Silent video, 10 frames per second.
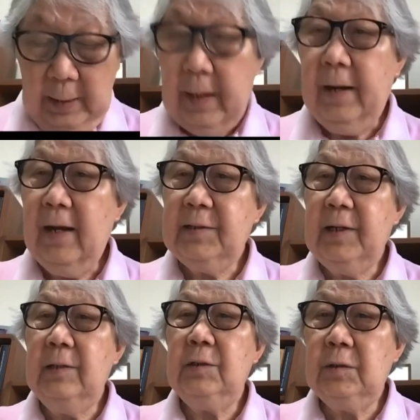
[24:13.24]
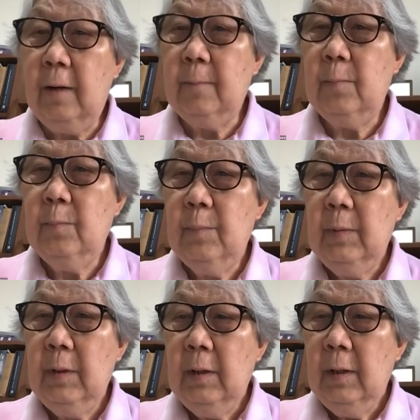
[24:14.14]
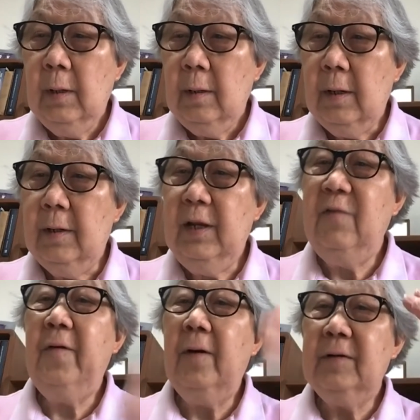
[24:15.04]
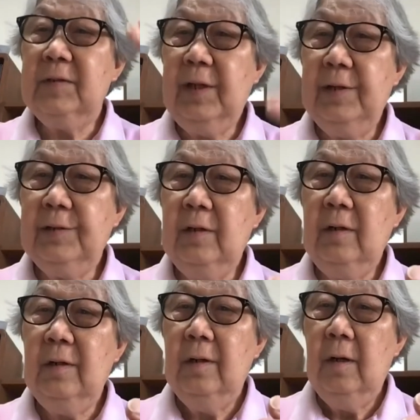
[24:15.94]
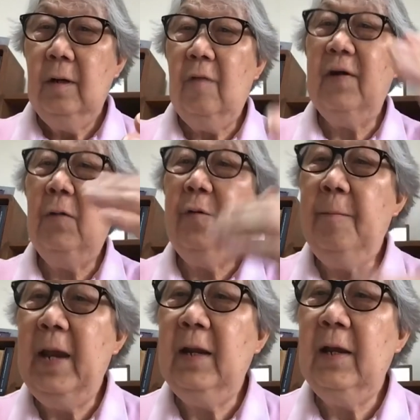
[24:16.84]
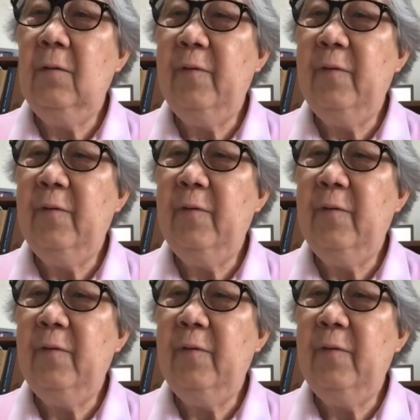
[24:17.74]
Can ASEAN stop the deforestation of our remaining